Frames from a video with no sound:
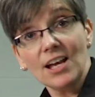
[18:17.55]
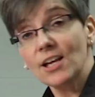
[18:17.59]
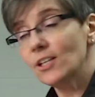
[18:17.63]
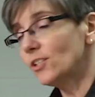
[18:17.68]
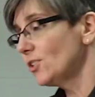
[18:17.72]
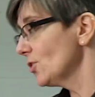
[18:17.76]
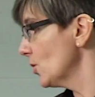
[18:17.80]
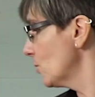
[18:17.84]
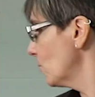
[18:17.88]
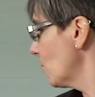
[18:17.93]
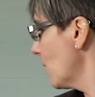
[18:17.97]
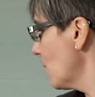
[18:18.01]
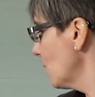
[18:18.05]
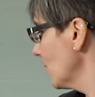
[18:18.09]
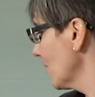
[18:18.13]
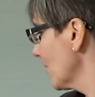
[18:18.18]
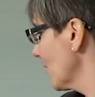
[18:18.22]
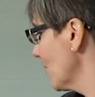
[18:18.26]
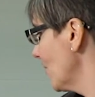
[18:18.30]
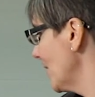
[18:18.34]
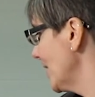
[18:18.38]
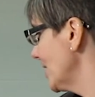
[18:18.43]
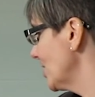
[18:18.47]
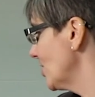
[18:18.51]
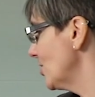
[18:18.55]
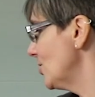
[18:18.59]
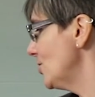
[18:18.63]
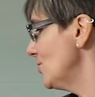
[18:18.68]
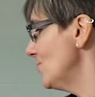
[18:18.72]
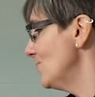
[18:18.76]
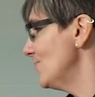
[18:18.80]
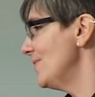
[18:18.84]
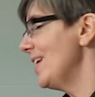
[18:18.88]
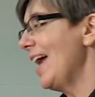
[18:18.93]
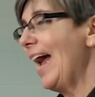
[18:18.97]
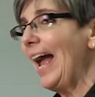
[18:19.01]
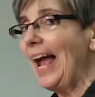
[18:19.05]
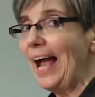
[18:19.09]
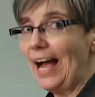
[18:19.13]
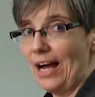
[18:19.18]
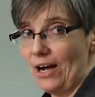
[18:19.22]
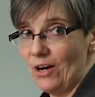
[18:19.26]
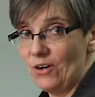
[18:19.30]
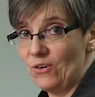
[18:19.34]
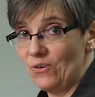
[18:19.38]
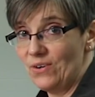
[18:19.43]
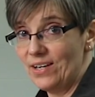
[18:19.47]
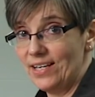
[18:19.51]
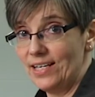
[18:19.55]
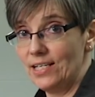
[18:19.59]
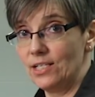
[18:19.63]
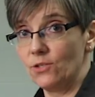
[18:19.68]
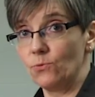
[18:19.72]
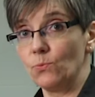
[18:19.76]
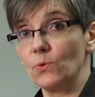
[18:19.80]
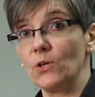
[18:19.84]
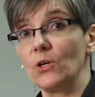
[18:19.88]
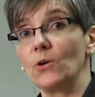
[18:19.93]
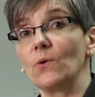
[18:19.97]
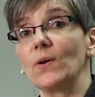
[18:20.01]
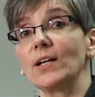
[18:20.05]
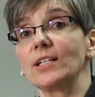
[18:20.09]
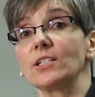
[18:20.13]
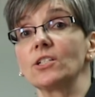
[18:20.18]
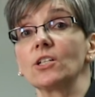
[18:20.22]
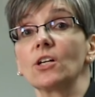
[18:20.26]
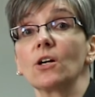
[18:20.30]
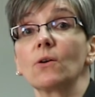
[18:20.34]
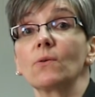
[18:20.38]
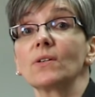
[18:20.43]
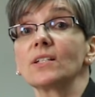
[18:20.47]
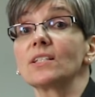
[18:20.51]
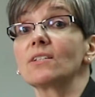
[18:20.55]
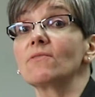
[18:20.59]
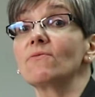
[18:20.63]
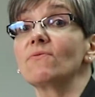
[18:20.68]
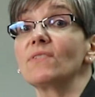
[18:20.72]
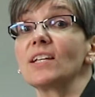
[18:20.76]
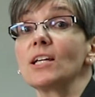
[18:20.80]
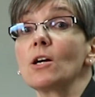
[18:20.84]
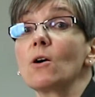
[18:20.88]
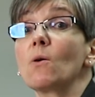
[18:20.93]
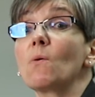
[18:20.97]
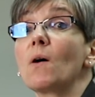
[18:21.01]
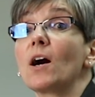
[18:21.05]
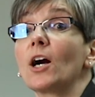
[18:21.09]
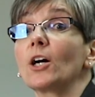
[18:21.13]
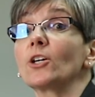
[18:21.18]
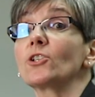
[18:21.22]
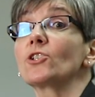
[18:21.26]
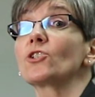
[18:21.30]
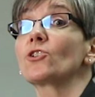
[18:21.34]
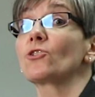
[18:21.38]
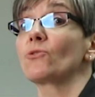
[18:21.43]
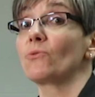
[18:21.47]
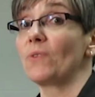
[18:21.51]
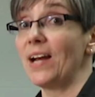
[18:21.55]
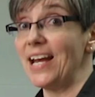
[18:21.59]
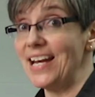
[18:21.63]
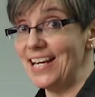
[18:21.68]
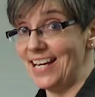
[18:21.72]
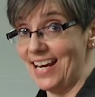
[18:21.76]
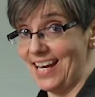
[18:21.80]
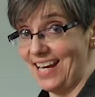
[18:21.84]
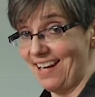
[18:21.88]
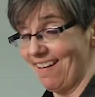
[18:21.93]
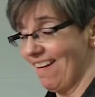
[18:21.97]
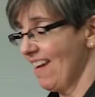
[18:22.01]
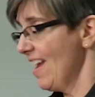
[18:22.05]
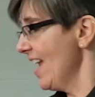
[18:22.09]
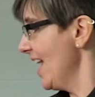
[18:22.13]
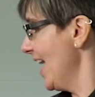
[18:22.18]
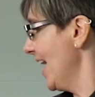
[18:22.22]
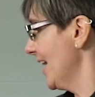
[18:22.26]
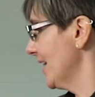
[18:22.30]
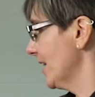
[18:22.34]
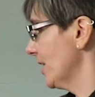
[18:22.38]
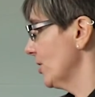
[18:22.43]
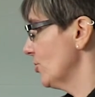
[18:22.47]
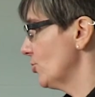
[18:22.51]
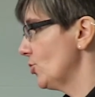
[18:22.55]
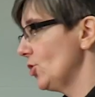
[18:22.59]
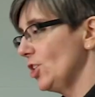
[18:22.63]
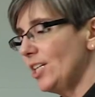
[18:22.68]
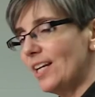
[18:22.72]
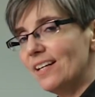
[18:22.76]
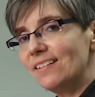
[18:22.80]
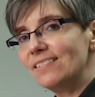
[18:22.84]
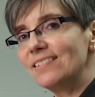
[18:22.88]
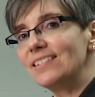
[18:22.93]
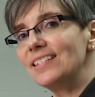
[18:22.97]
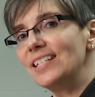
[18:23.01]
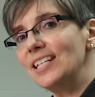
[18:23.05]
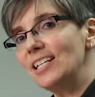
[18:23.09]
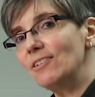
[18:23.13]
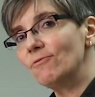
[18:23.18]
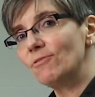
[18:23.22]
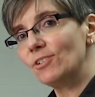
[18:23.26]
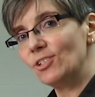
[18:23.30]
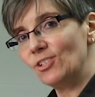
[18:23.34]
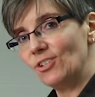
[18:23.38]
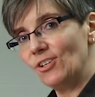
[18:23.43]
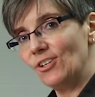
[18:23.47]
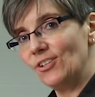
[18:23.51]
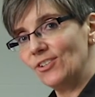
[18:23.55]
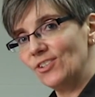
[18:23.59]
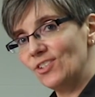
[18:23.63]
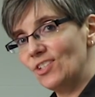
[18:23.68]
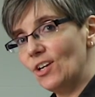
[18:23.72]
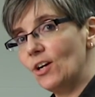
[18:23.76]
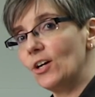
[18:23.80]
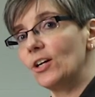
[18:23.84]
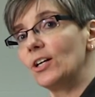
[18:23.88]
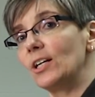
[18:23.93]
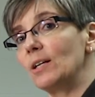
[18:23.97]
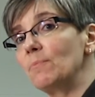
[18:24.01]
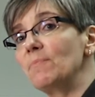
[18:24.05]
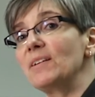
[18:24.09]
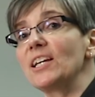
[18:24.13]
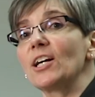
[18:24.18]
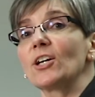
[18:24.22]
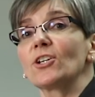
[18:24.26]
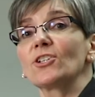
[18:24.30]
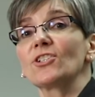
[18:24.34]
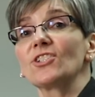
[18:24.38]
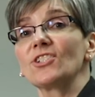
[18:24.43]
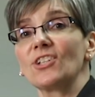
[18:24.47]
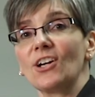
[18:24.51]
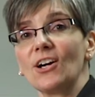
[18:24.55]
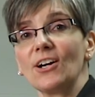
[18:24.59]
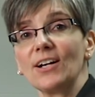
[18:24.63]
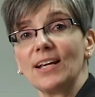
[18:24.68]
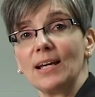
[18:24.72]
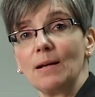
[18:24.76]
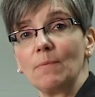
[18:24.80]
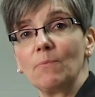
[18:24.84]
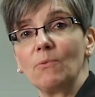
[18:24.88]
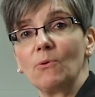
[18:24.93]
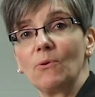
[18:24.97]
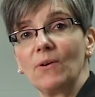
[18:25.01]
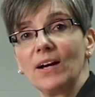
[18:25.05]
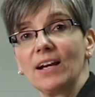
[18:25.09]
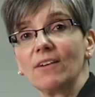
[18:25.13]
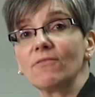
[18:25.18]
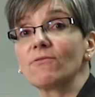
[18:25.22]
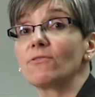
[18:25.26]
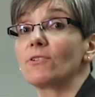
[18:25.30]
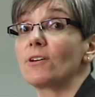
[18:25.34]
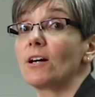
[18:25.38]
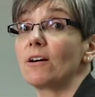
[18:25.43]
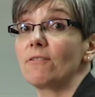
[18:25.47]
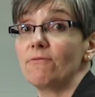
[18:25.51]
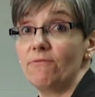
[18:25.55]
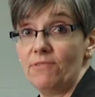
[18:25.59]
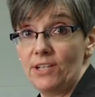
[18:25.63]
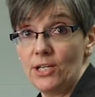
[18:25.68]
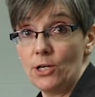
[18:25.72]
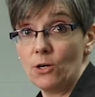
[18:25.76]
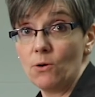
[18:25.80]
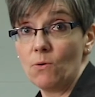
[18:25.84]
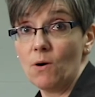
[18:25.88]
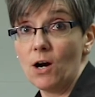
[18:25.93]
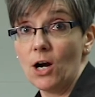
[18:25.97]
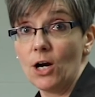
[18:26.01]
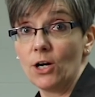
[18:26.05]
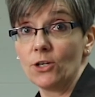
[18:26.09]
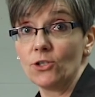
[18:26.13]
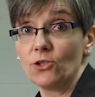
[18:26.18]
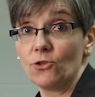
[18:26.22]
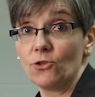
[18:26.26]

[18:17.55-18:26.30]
So what we're going to do now is we're going to go into VOR training and our GST results are gonna be our starting point for our VOR